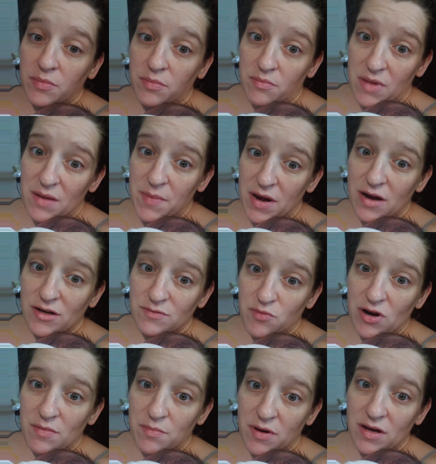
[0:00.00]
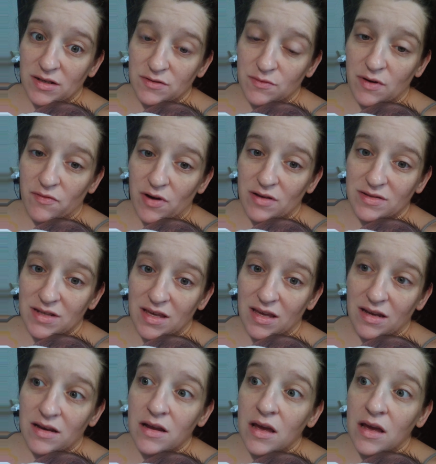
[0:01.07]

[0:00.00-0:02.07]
my parents bred pugs whenever I was a kid.